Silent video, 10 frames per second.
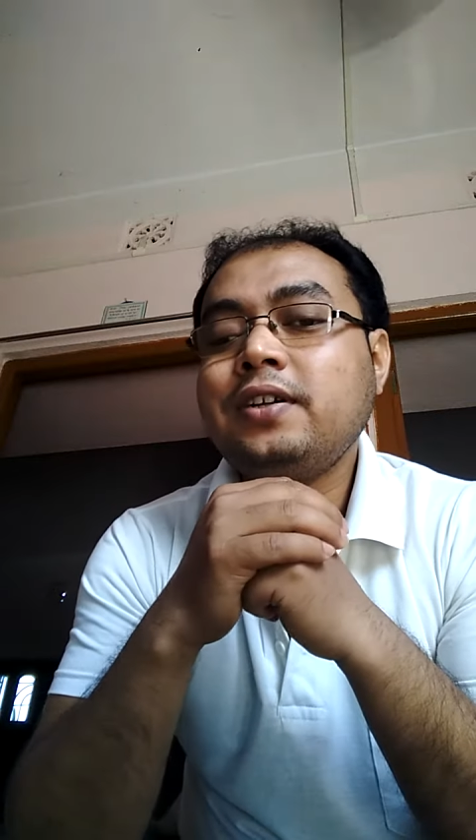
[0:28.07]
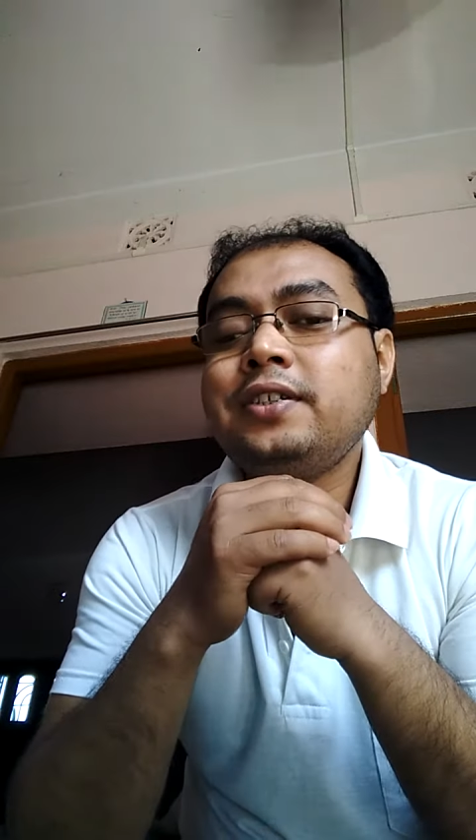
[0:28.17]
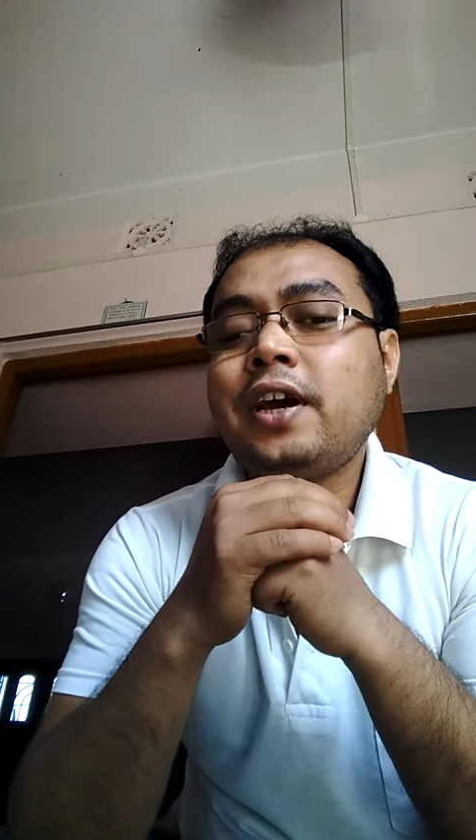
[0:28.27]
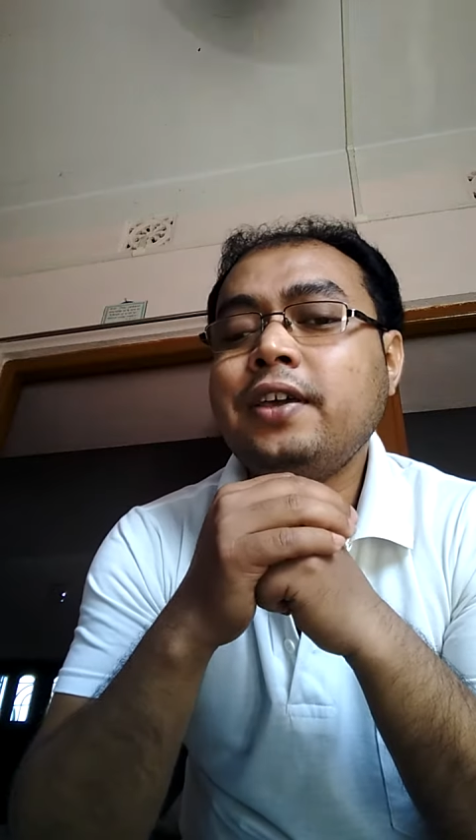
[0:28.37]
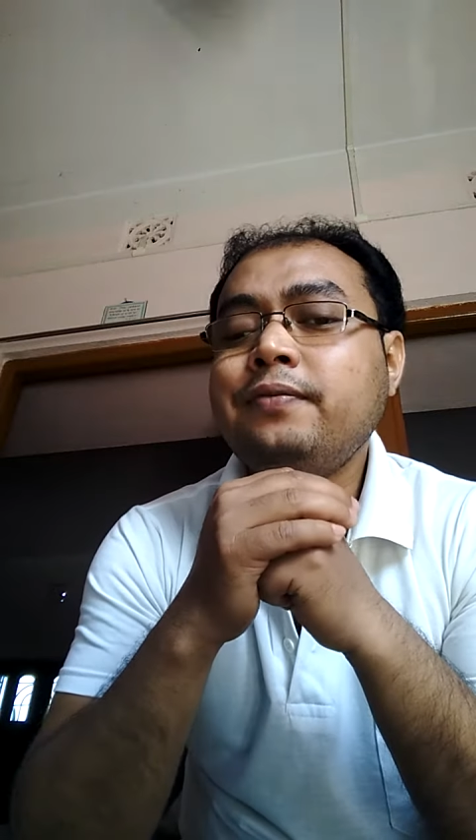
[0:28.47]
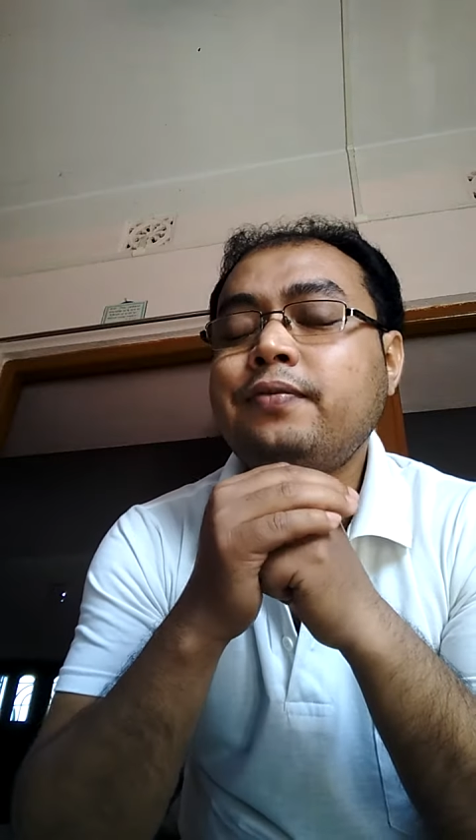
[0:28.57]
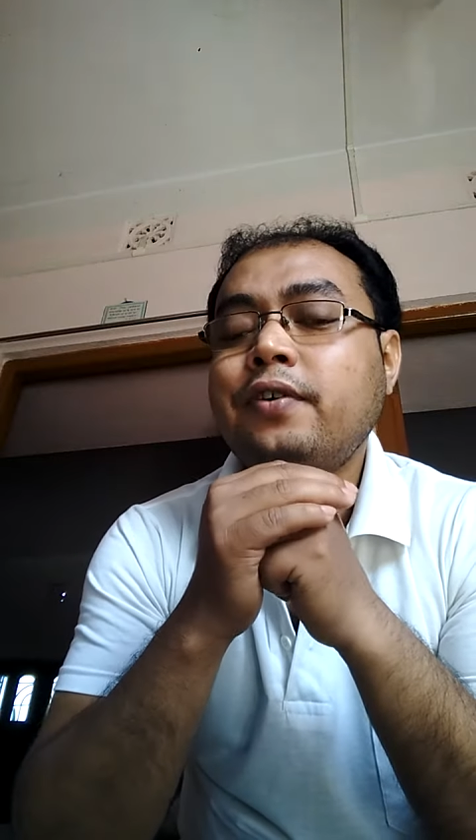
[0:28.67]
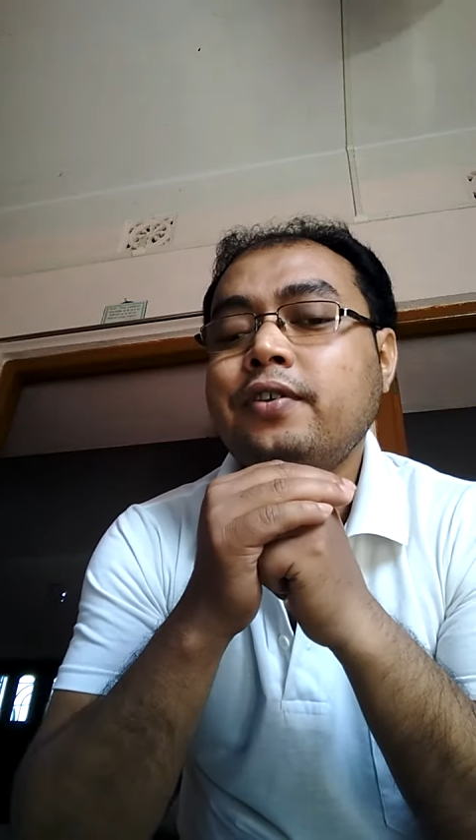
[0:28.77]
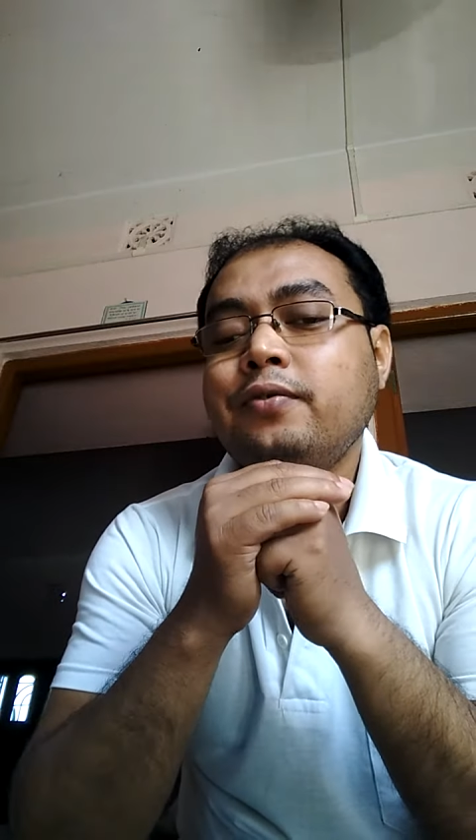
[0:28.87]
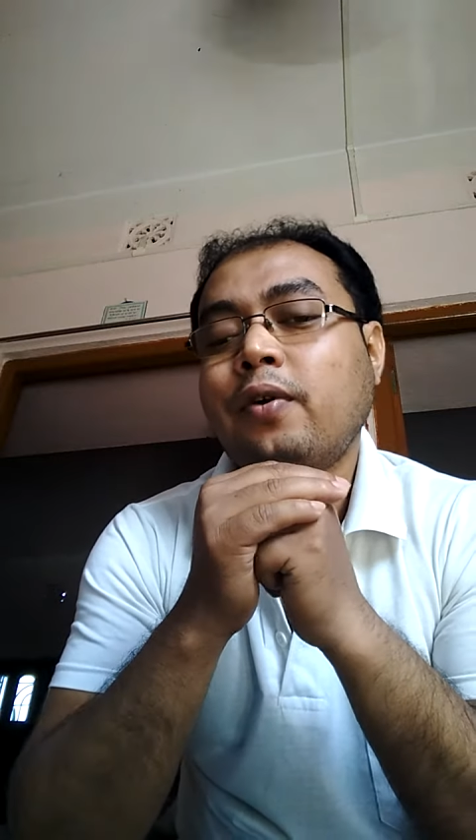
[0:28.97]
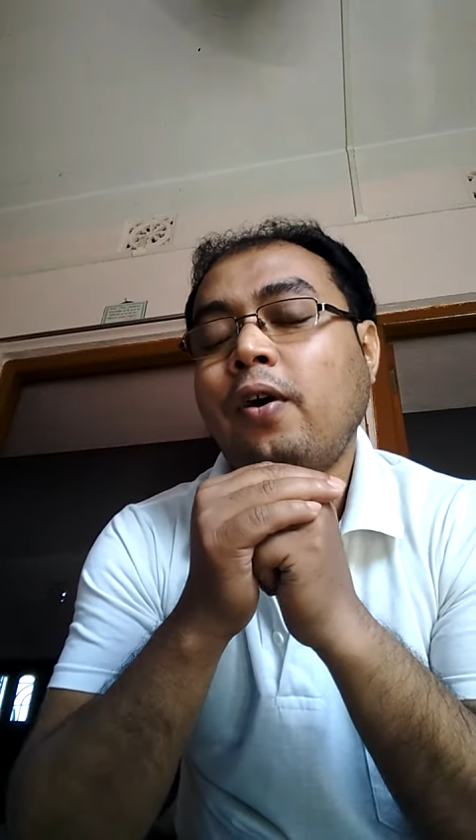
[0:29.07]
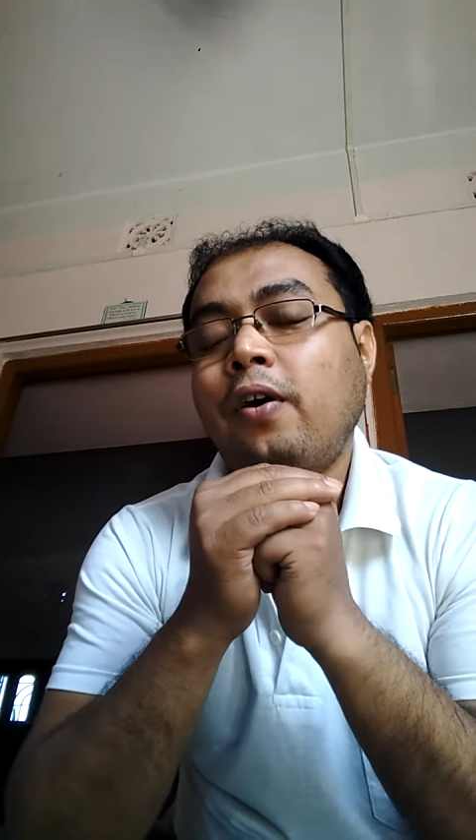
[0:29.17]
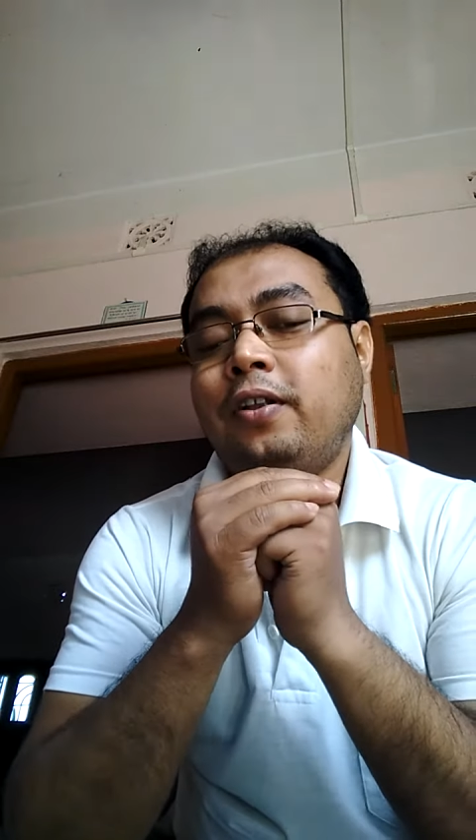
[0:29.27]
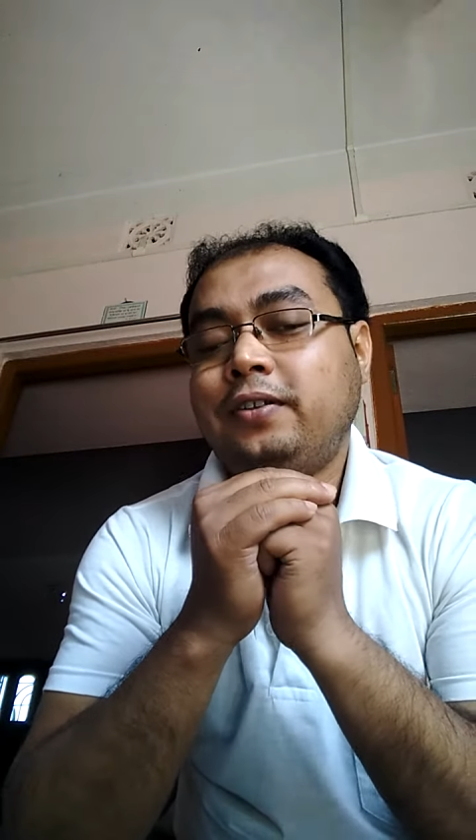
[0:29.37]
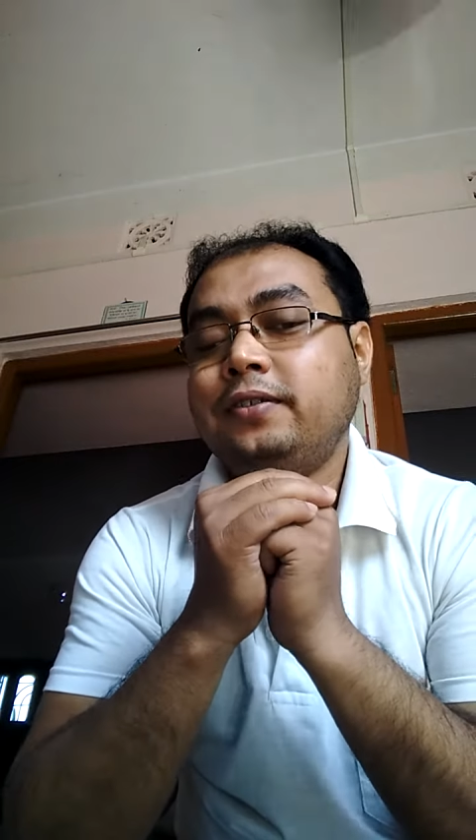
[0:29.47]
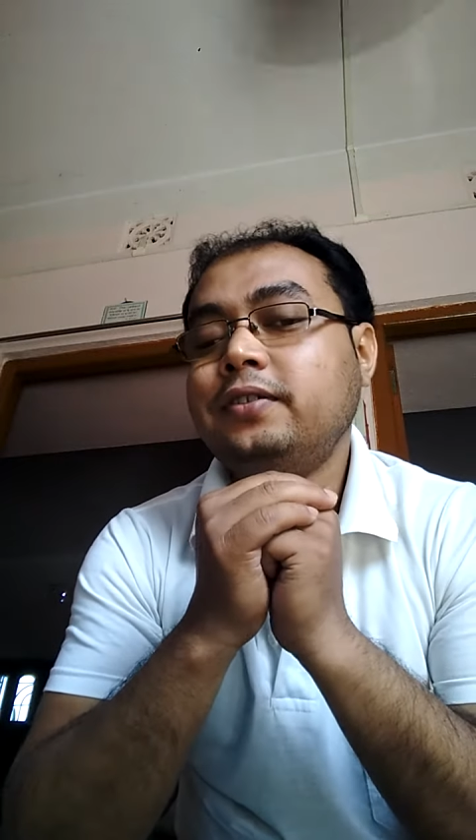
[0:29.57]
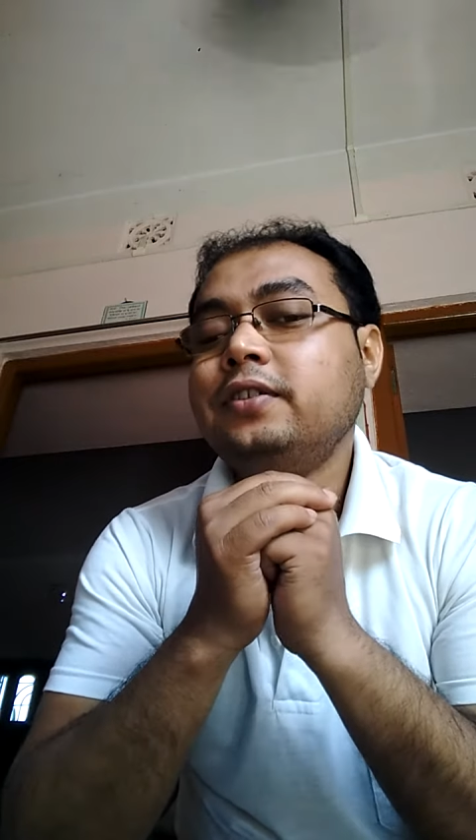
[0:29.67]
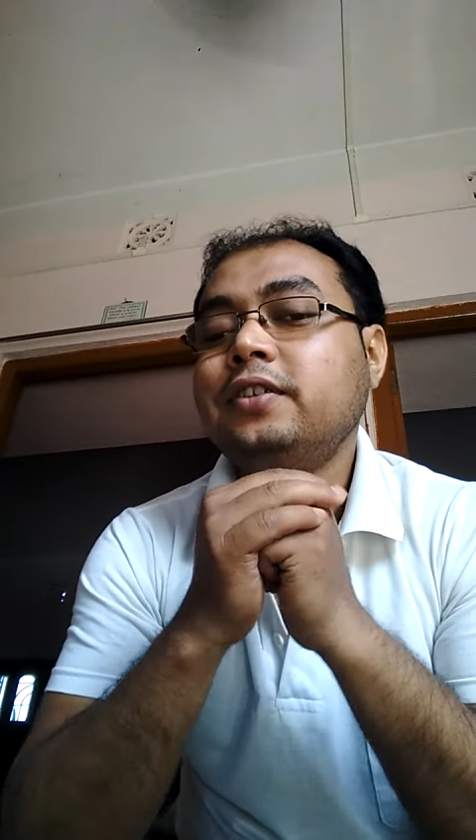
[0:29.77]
time for you all.